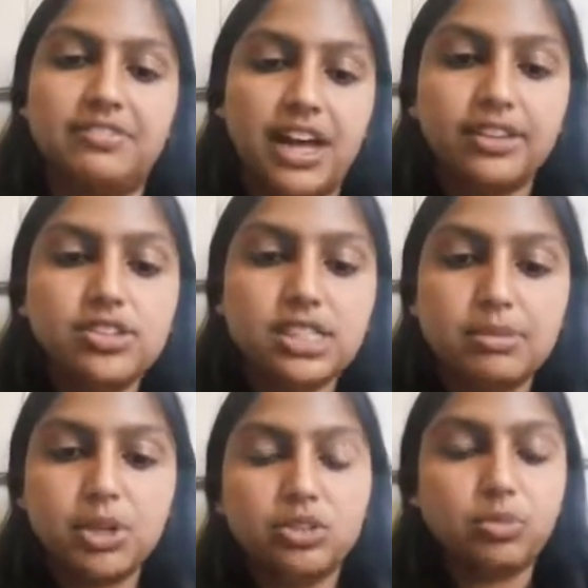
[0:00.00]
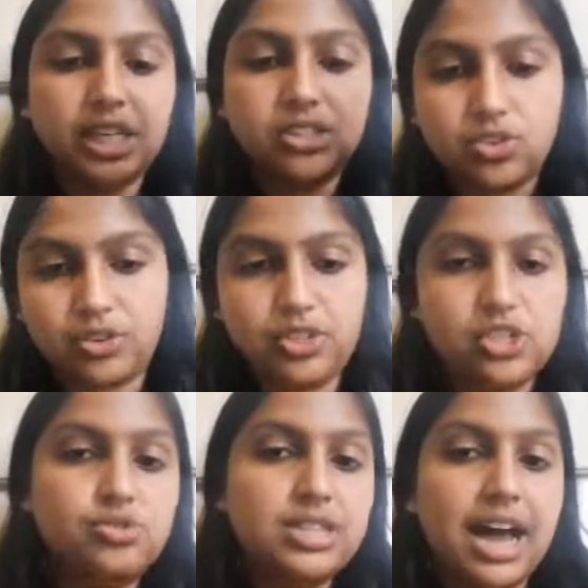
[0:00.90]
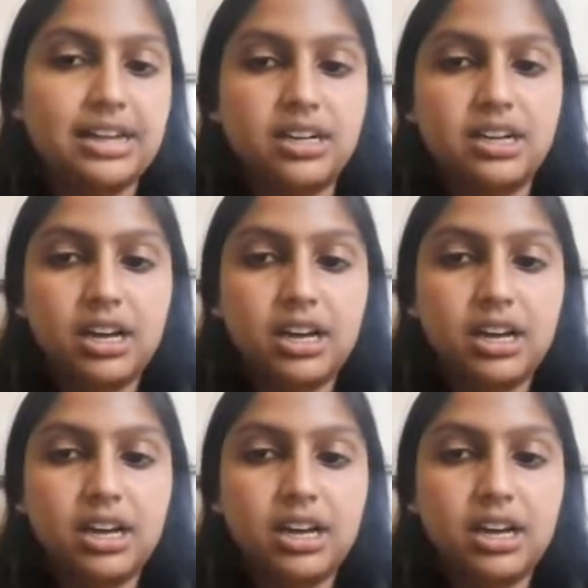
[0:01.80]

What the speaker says: value stable. And we can sort of tune that